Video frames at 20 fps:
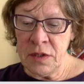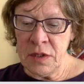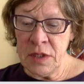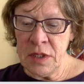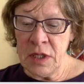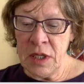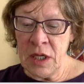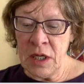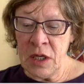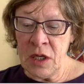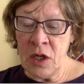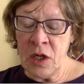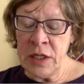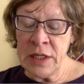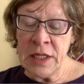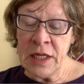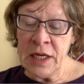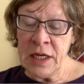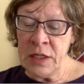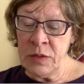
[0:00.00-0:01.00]

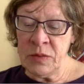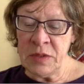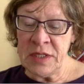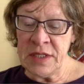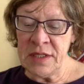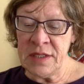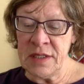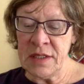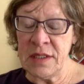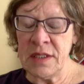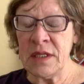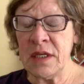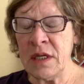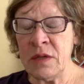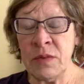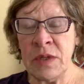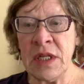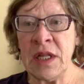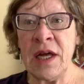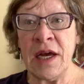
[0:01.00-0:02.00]
online was a
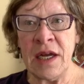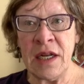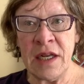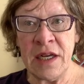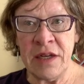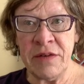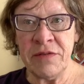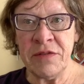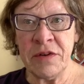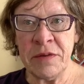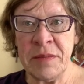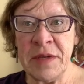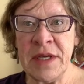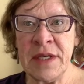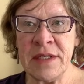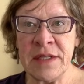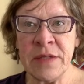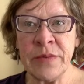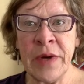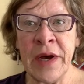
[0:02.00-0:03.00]
real highlight for me
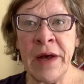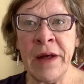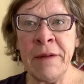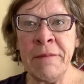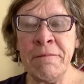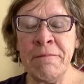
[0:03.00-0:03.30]
as well.